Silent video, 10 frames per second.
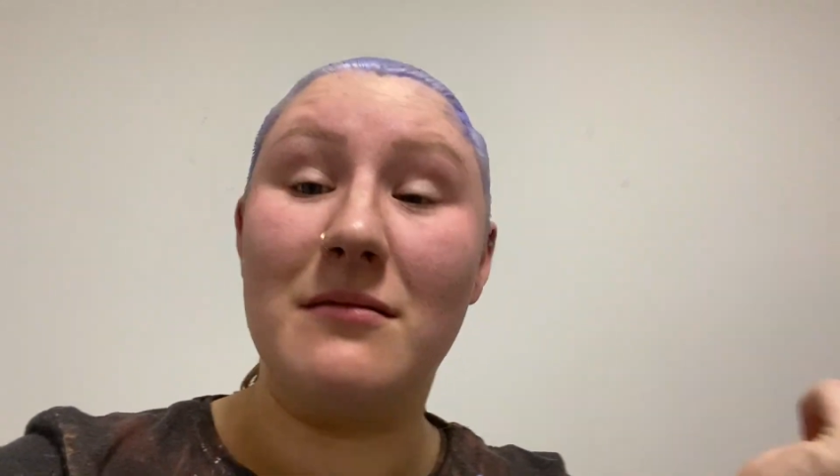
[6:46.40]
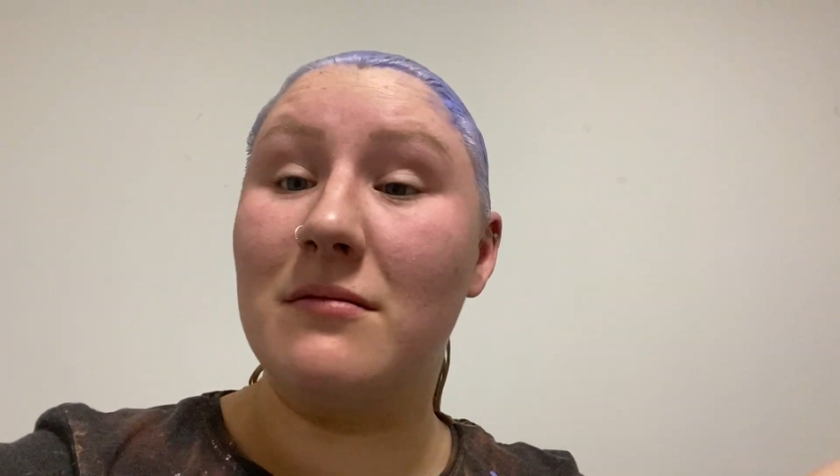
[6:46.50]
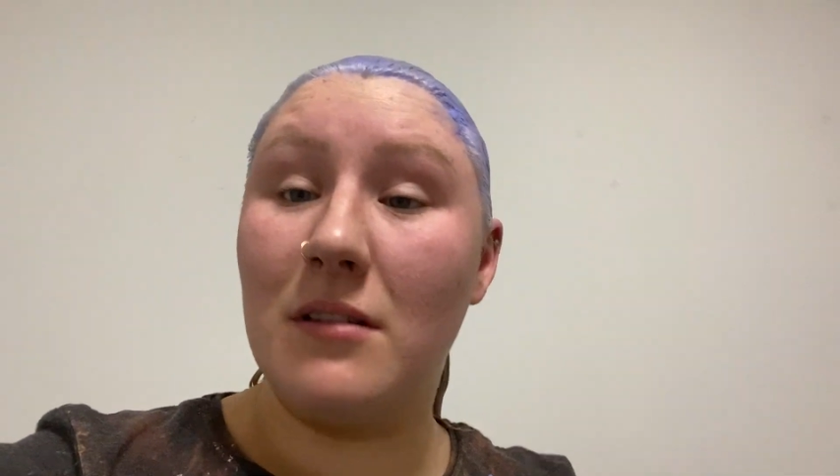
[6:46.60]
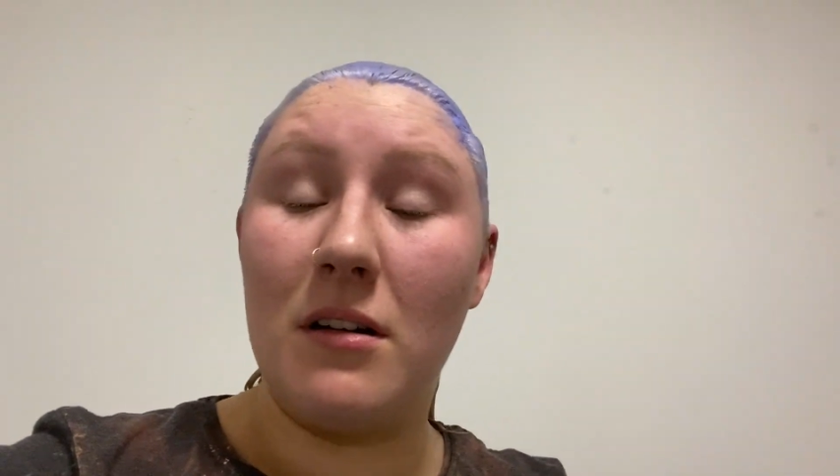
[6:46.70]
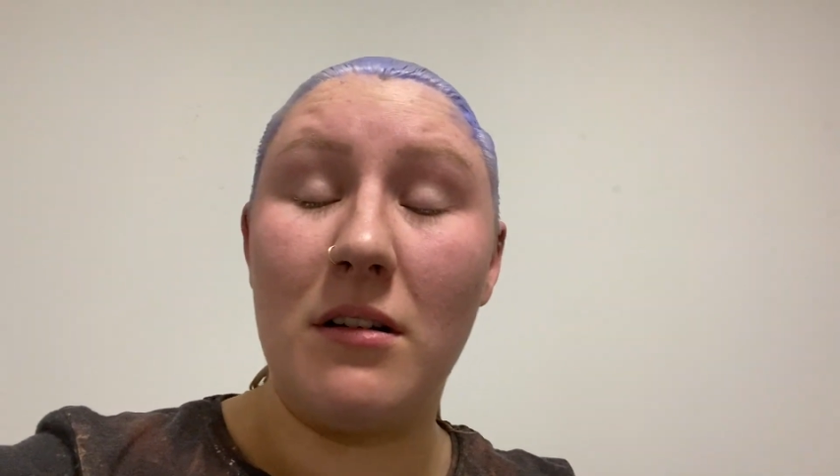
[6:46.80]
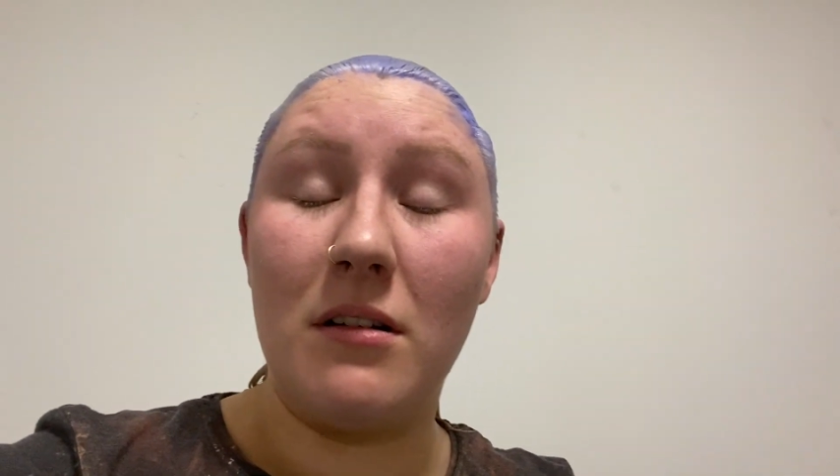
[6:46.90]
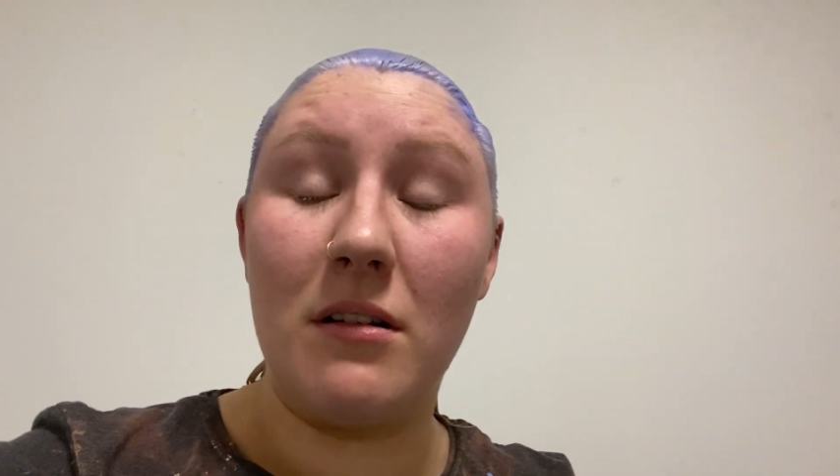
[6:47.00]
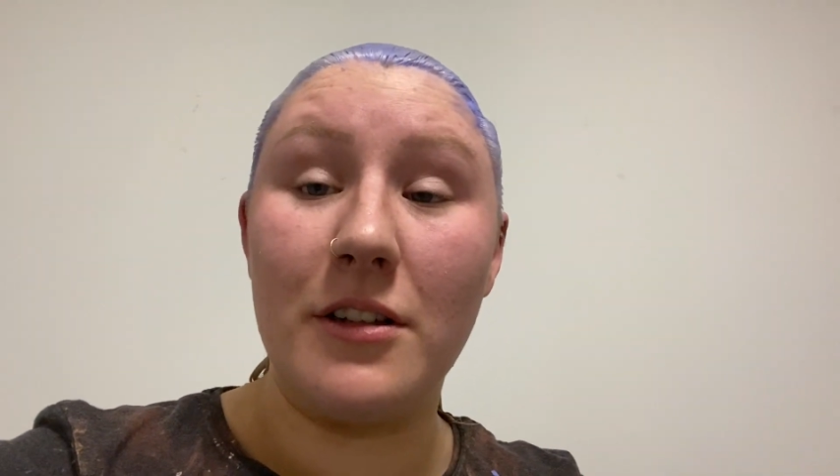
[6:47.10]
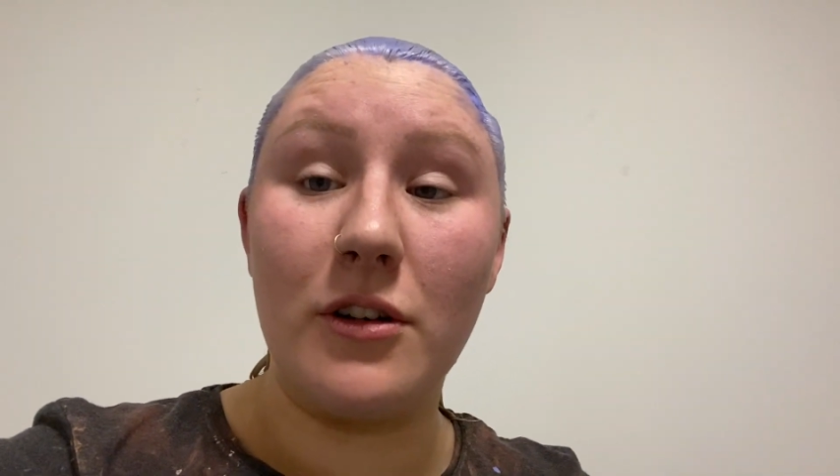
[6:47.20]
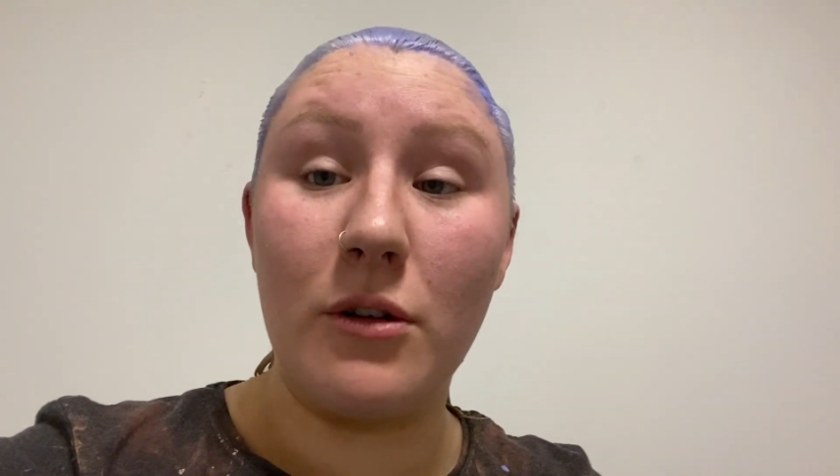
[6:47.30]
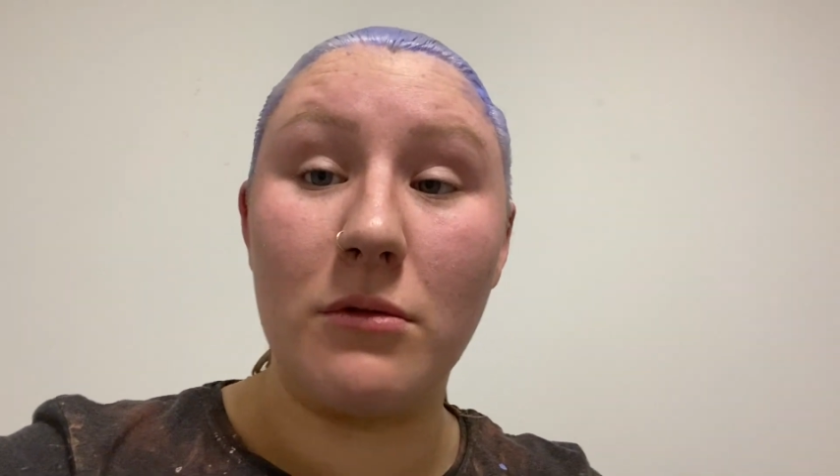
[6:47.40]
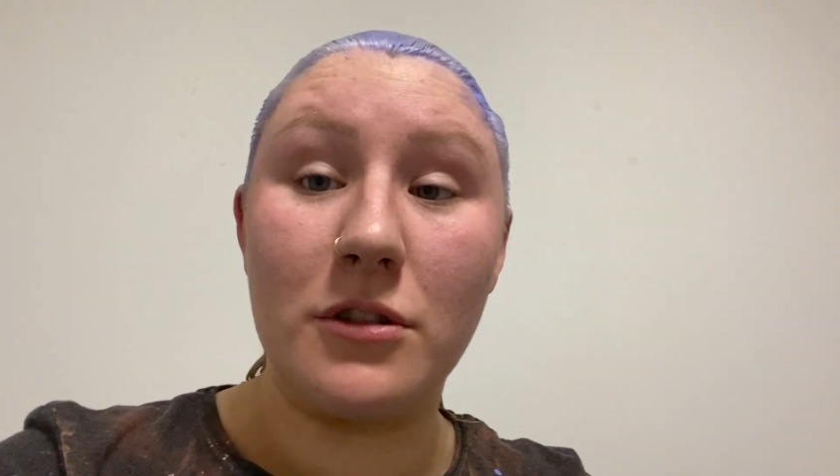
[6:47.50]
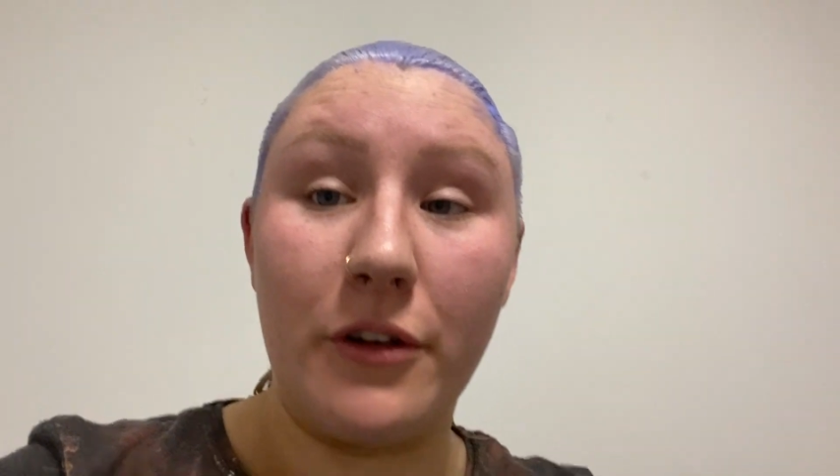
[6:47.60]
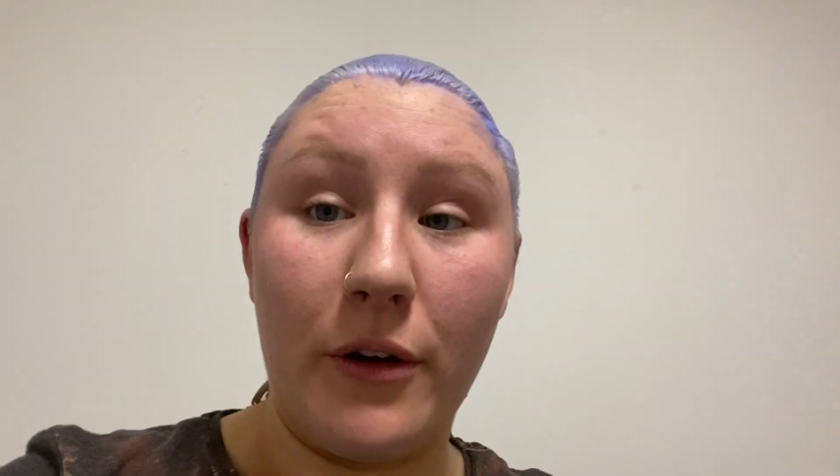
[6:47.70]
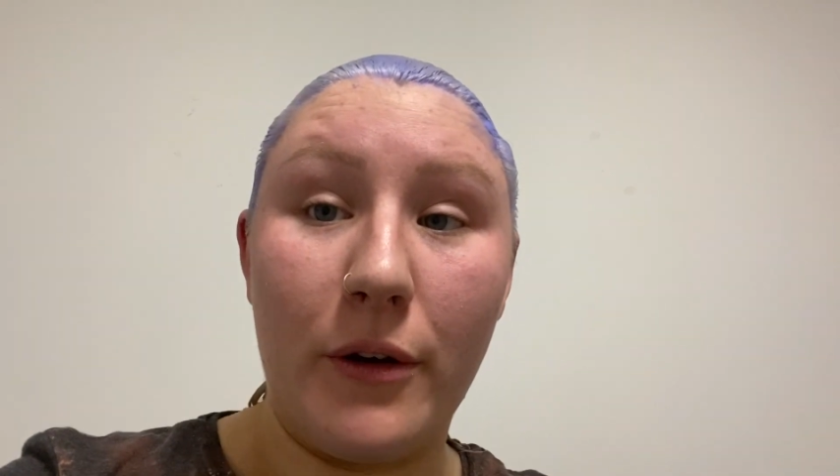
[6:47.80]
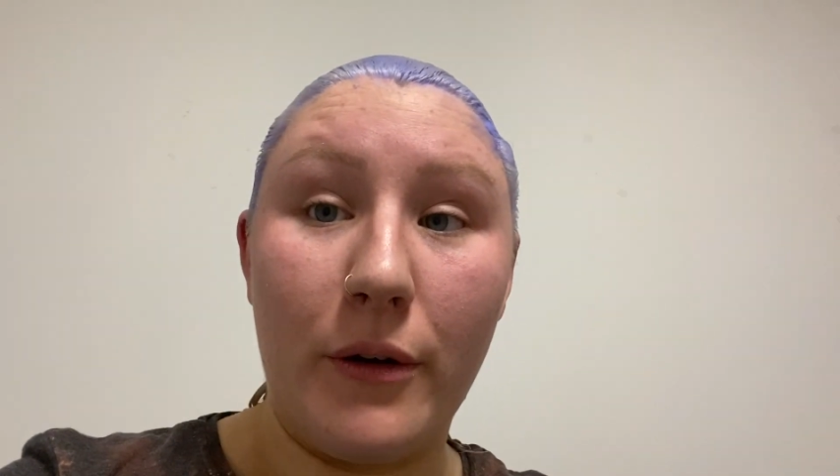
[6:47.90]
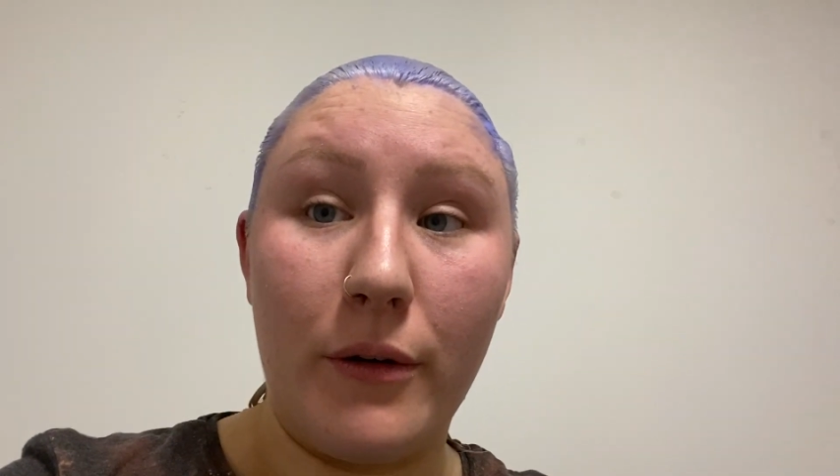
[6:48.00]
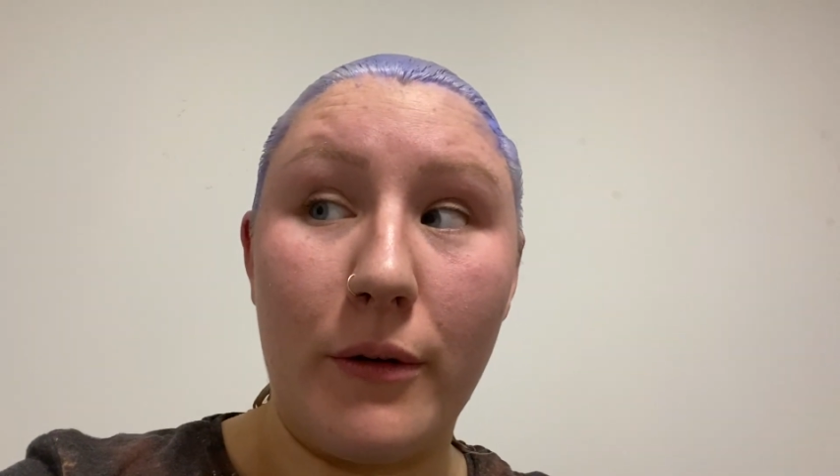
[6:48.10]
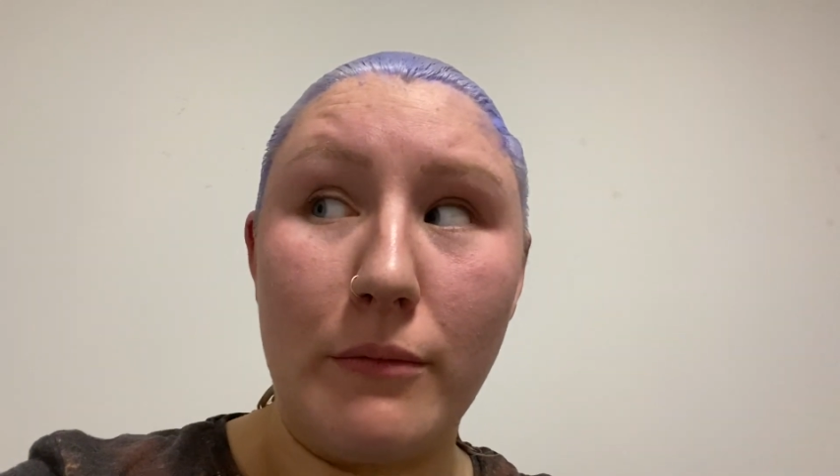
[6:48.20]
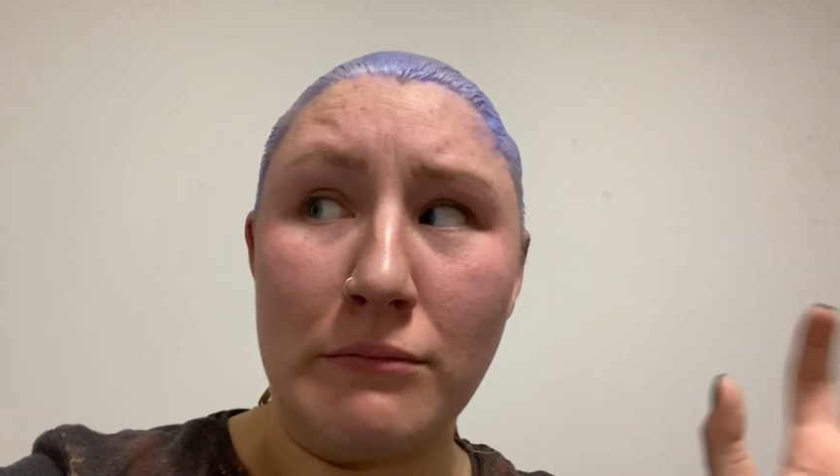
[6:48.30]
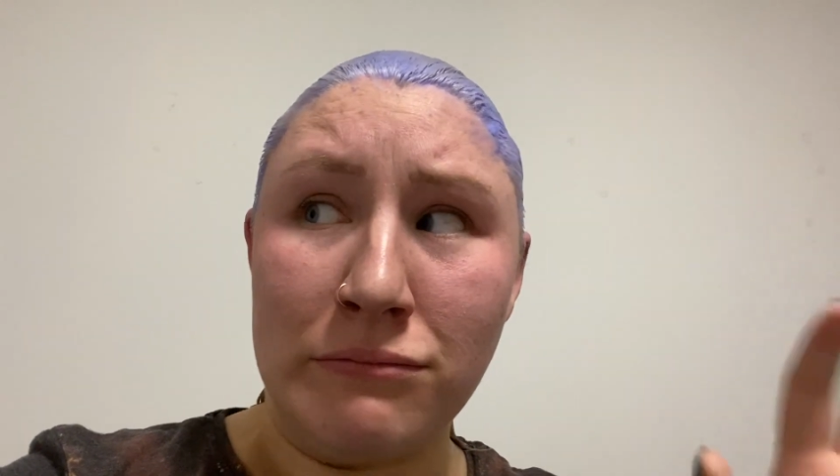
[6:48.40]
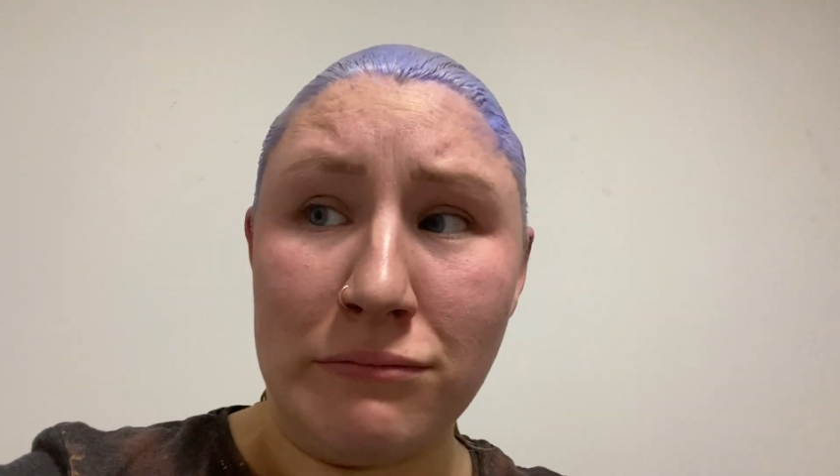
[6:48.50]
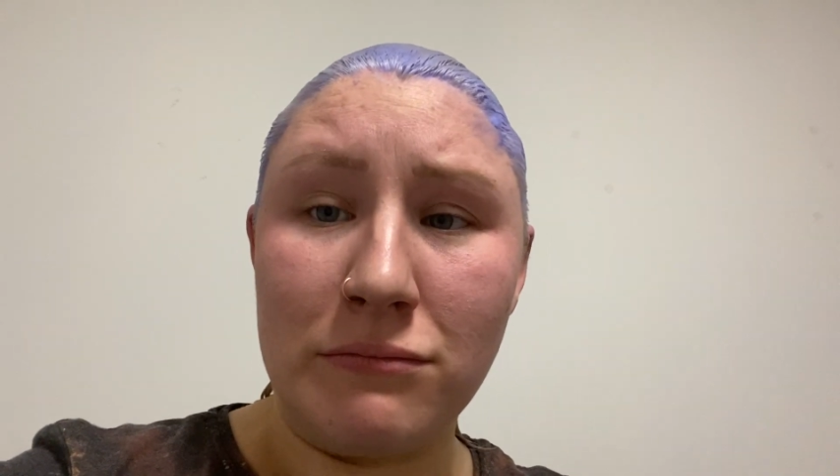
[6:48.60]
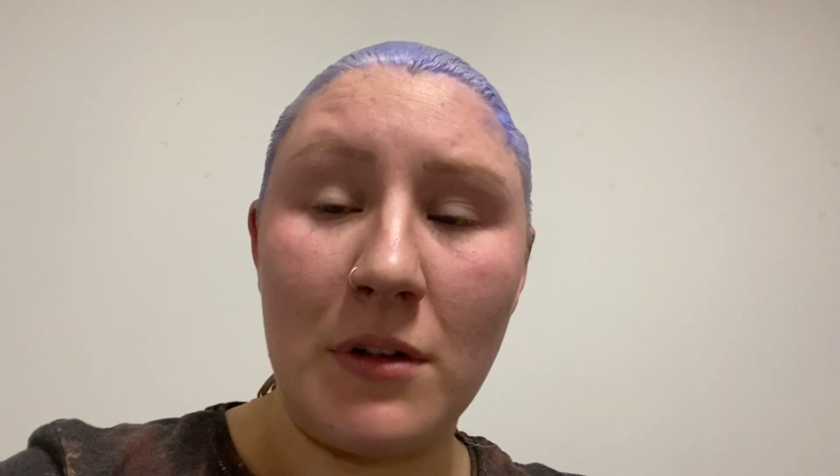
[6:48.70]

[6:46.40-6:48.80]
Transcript: I don't know what to do.